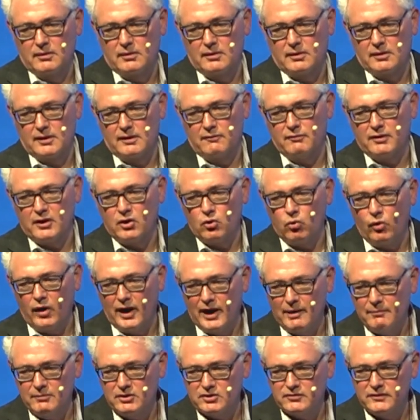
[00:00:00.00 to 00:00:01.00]
give
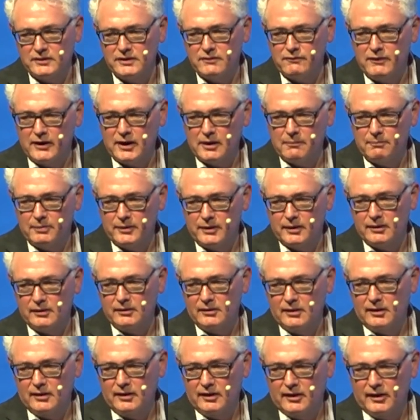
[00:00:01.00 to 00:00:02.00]
requirements for developing
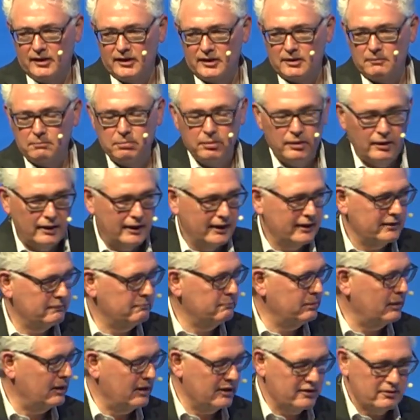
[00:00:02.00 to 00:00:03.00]
and applying
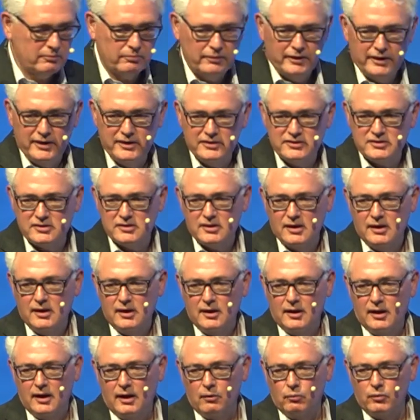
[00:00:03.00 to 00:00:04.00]
pathways
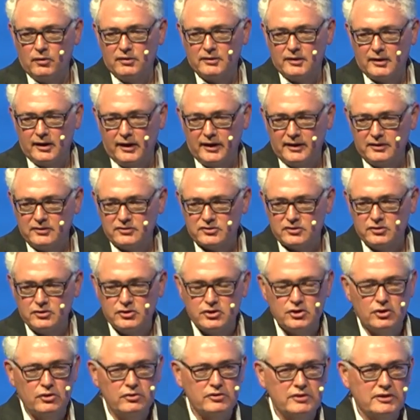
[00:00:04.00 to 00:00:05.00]
with guidance on
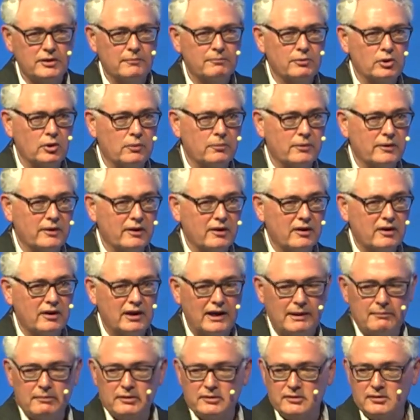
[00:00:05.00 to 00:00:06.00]
choosing appropriate
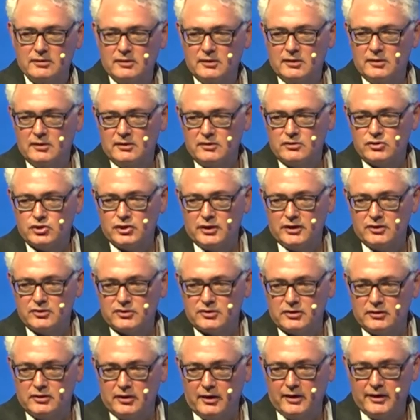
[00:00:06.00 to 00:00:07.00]
climate change
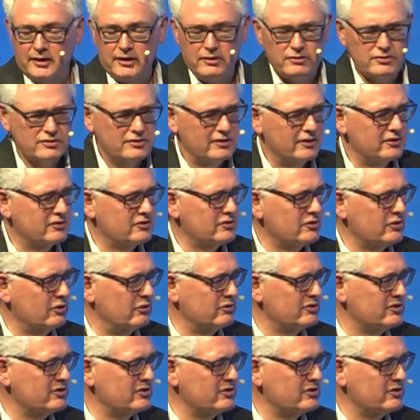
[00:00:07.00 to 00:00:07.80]
scenarios. And I saw